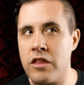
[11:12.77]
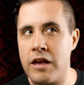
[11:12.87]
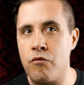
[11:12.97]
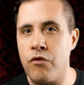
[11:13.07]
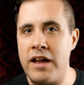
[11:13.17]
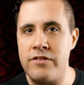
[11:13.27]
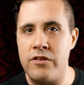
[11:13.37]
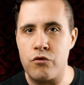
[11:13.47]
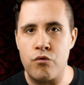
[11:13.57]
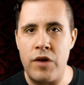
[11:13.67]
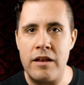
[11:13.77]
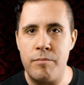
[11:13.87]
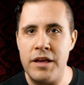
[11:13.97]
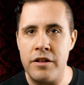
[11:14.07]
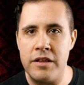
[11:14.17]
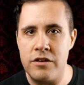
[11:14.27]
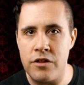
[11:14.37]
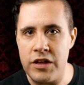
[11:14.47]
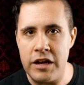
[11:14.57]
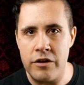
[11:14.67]
like racist red pill into
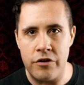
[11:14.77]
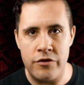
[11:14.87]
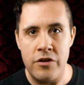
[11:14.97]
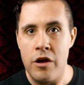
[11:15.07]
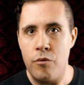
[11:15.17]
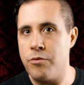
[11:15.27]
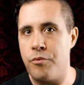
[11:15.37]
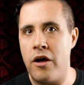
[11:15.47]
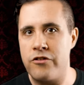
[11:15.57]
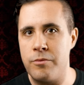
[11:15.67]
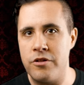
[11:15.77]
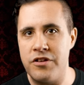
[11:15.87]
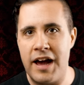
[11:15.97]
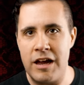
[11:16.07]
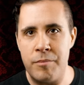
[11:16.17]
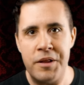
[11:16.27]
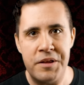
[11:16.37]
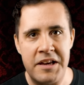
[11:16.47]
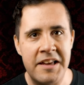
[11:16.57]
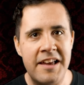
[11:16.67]
theaters with plausible
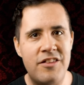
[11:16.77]
deniability.